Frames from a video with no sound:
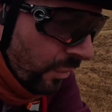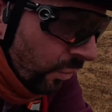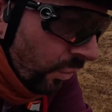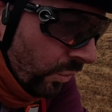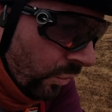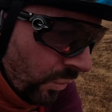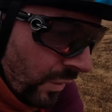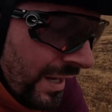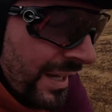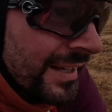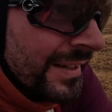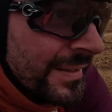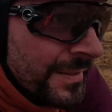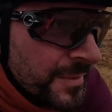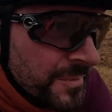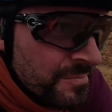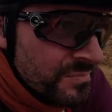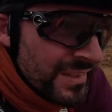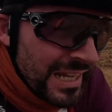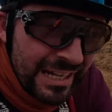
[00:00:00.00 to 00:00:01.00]
the
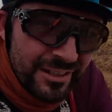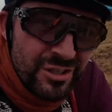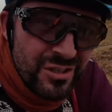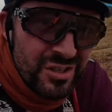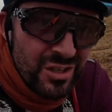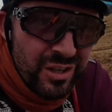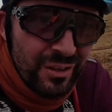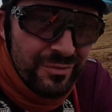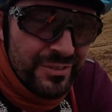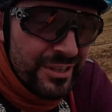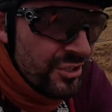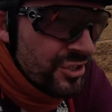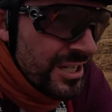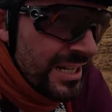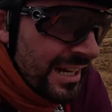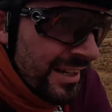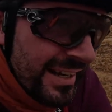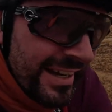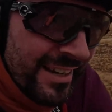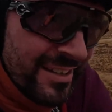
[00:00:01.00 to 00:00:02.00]

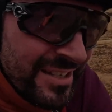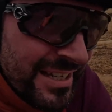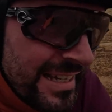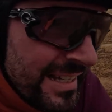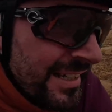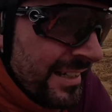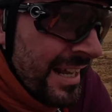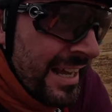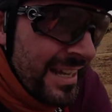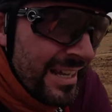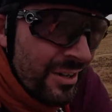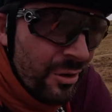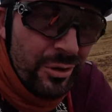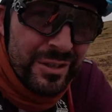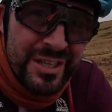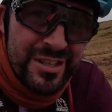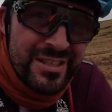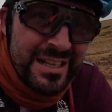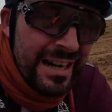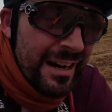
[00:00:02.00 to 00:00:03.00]
GRX gearing on
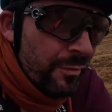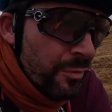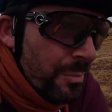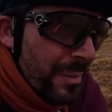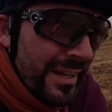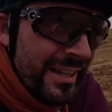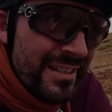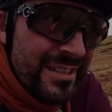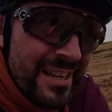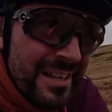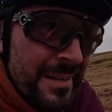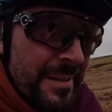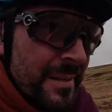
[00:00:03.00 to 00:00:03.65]
these gravel bikes.